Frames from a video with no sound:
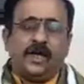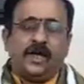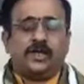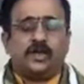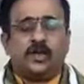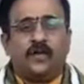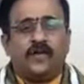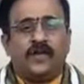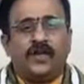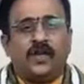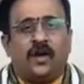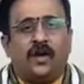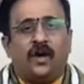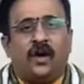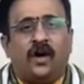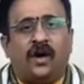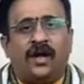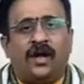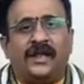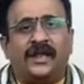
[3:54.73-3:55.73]
So with
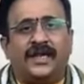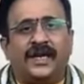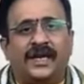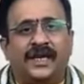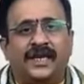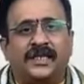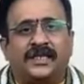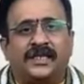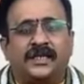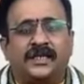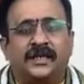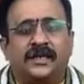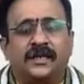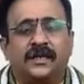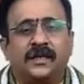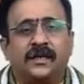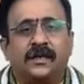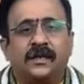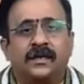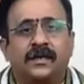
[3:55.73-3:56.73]
all these
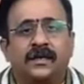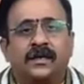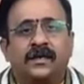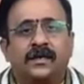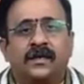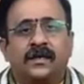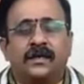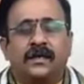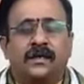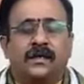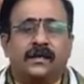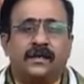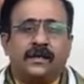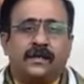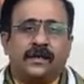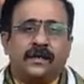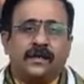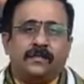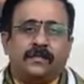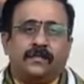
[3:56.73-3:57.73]

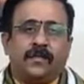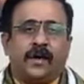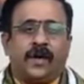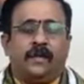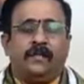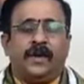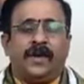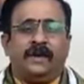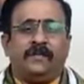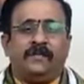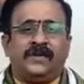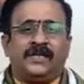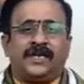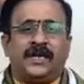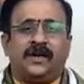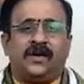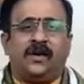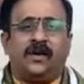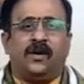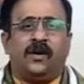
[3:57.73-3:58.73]
problems
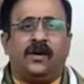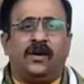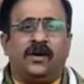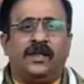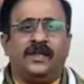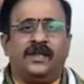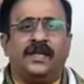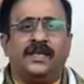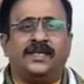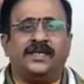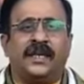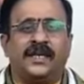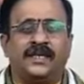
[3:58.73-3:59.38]
and all these